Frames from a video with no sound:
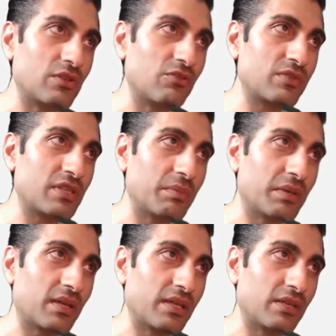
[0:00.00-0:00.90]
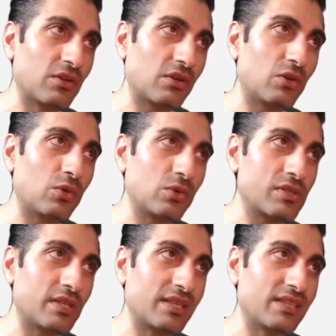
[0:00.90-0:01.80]
you've typically got
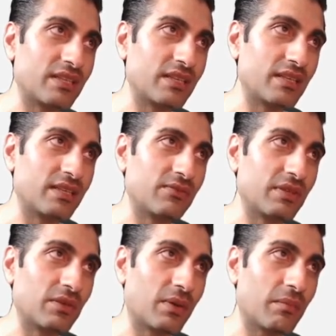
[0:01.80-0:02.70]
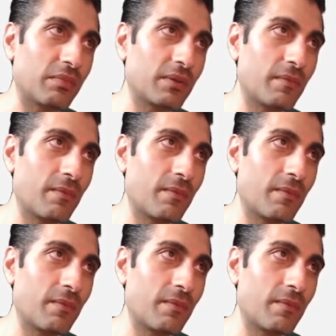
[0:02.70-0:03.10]
quarterly and yearly VWAP.